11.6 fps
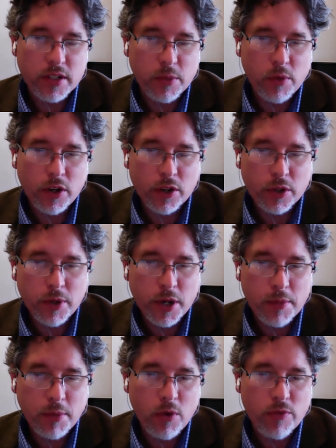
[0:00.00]
they wanted to do
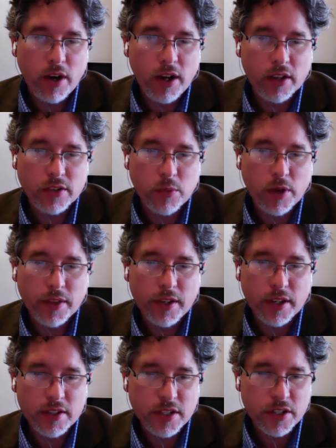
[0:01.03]
community profiles, and what they
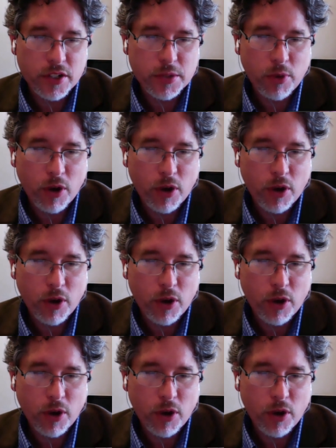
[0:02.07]
did is they just